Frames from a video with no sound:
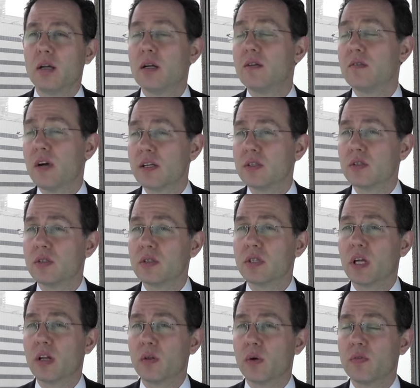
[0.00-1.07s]
investors
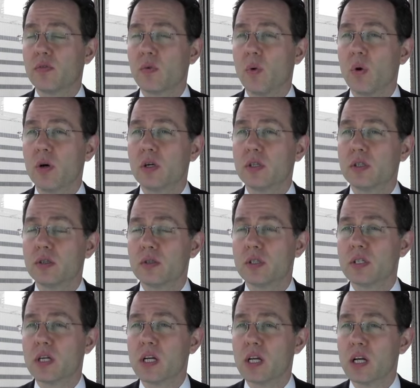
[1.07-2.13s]
can look forward to
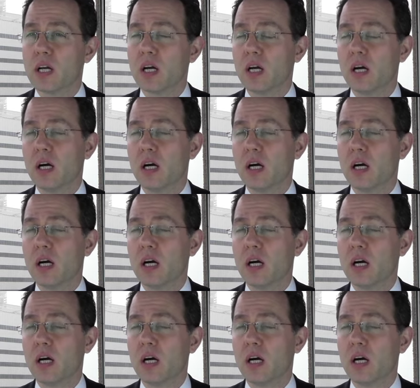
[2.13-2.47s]
seeing